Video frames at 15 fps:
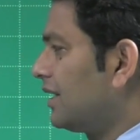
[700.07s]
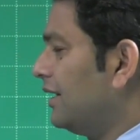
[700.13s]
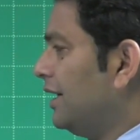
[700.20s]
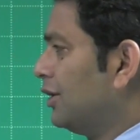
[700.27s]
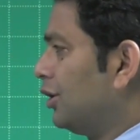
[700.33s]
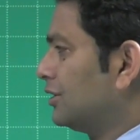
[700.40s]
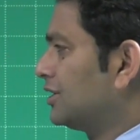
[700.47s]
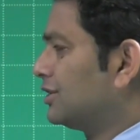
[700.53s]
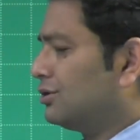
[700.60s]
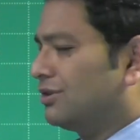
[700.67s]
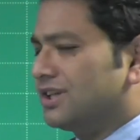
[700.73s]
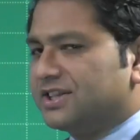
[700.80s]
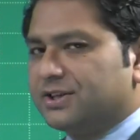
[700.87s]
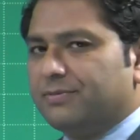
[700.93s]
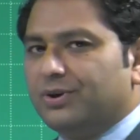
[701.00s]
In order to
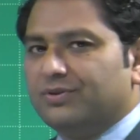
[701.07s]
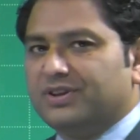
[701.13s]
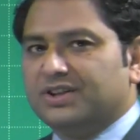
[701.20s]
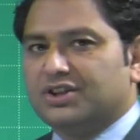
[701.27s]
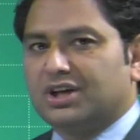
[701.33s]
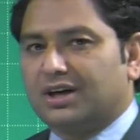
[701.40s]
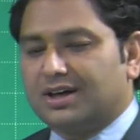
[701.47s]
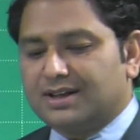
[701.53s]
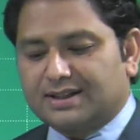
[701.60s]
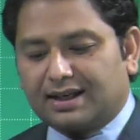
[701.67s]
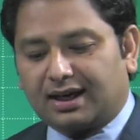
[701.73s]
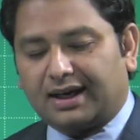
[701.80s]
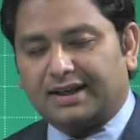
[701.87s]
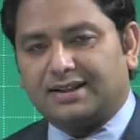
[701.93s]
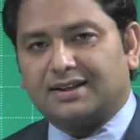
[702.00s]
distribute the charge,
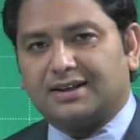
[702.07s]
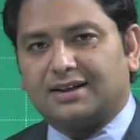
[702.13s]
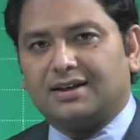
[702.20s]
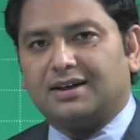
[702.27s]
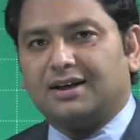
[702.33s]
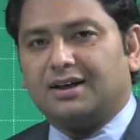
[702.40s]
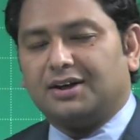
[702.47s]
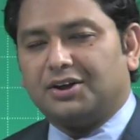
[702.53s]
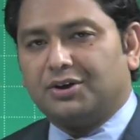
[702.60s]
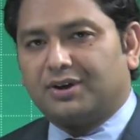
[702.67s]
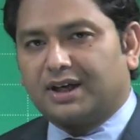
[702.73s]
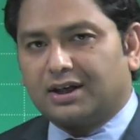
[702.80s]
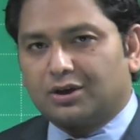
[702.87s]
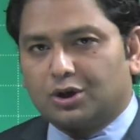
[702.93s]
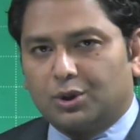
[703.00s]
either you
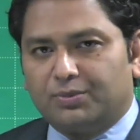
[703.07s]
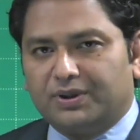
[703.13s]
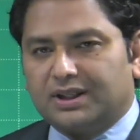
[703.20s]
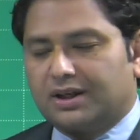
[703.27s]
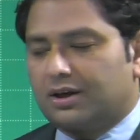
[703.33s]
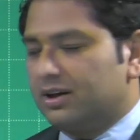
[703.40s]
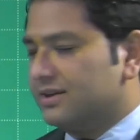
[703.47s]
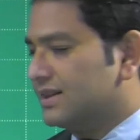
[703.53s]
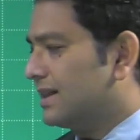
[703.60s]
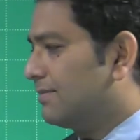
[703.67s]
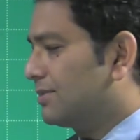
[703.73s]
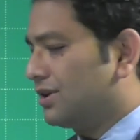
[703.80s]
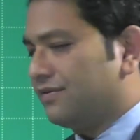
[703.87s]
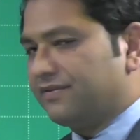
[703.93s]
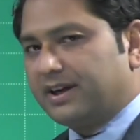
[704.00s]
can go with the
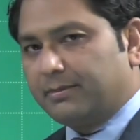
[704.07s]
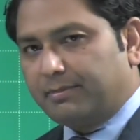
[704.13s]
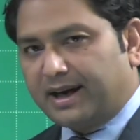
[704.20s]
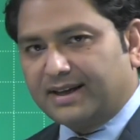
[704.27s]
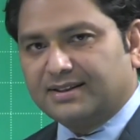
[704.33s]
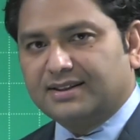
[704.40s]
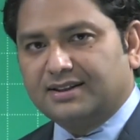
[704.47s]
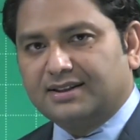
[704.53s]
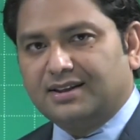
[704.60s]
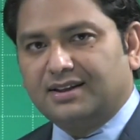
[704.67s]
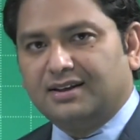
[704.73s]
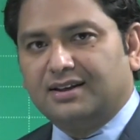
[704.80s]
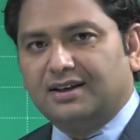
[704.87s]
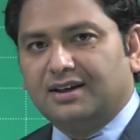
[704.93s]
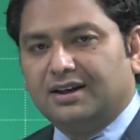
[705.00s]
concept of capacitor
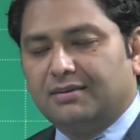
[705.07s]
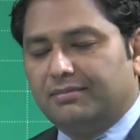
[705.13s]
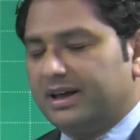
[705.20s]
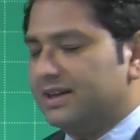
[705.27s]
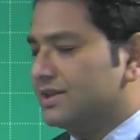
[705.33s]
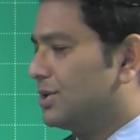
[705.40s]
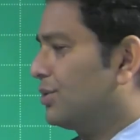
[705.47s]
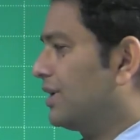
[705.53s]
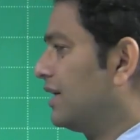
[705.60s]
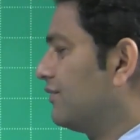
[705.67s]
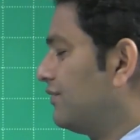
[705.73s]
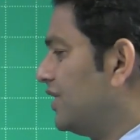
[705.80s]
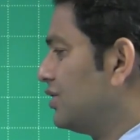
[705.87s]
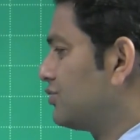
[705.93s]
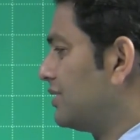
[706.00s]
because you can
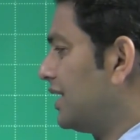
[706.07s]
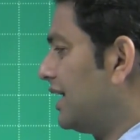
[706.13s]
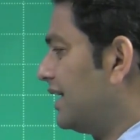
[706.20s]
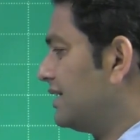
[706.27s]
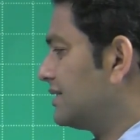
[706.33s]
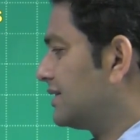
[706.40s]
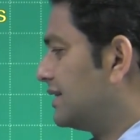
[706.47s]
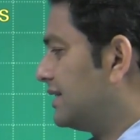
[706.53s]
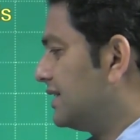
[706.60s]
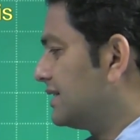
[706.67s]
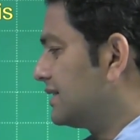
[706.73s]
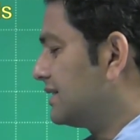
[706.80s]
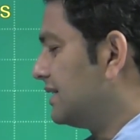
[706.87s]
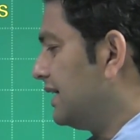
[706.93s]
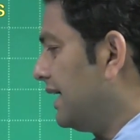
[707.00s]
visualize
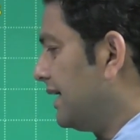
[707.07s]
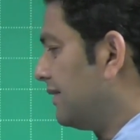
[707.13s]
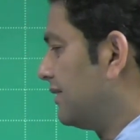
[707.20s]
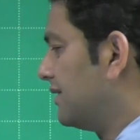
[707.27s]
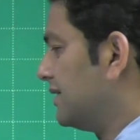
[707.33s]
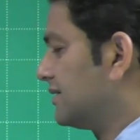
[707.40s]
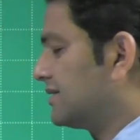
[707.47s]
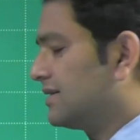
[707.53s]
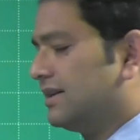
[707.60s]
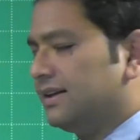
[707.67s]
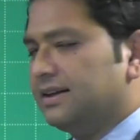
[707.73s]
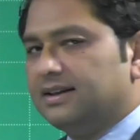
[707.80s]
this and this.